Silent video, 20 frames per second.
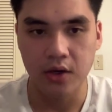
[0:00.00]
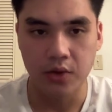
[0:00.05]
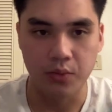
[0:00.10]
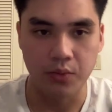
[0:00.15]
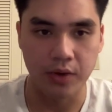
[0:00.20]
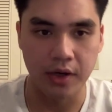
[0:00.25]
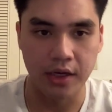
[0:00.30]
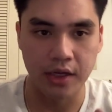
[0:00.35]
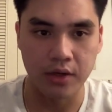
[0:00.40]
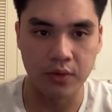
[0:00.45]

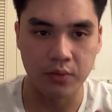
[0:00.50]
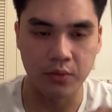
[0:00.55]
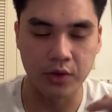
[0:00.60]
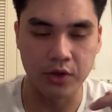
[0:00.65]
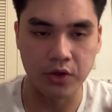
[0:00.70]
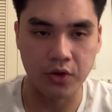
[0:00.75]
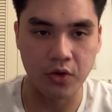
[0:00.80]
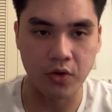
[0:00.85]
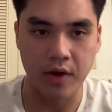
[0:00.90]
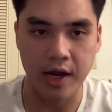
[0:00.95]

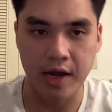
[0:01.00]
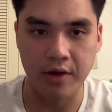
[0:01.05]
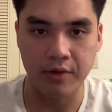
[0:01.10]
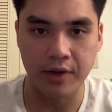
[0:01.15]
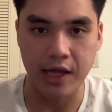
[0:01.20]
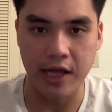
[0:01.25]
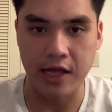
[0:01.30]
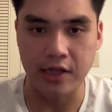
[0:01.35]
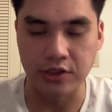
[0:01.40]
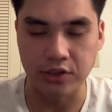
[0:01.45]
would go out
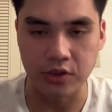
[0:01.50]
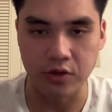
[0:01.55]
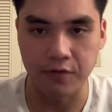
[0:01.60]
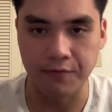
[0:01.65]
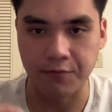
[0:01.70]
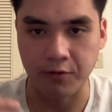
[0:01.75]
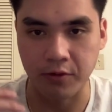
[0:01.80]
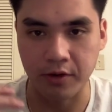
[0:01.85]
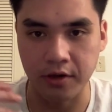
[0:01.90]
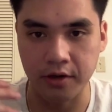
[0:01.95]
and do
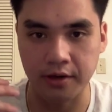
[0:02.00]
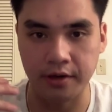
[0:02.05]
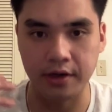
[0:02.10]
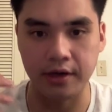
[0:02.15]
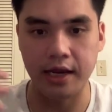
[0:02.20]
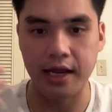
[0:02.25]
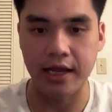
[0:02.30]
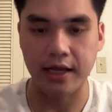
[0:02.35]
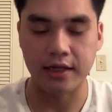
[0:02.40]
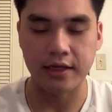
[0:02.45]
for
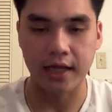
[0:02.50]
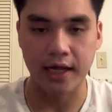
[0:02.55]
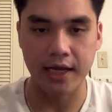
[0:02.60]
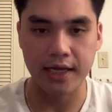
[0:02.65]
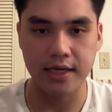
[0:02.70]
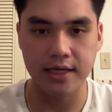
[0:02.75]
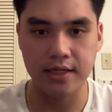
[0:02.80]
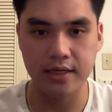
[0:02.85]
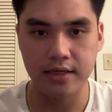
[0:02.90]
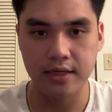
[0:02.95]
a
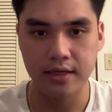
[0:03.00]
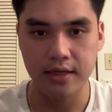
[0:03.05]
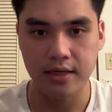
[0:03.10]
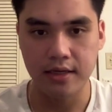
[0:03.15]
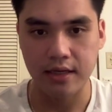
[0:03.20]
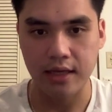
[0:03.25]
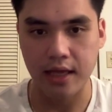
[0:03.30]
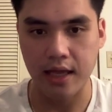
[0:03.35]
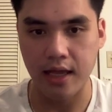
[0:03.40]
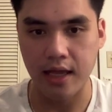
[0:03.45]
client,
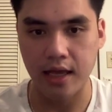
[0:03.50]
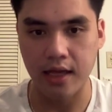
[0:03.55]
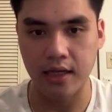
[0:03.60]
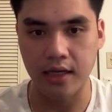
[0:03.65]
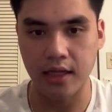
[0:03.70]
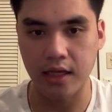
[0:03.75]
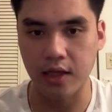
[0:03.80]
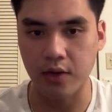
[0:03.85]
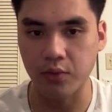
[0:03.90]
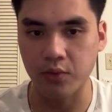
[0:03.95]
and
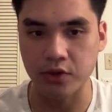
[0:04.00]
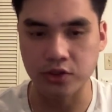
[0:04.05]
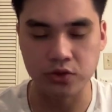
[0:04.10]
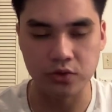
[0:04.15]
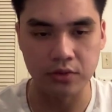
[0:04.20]
it was,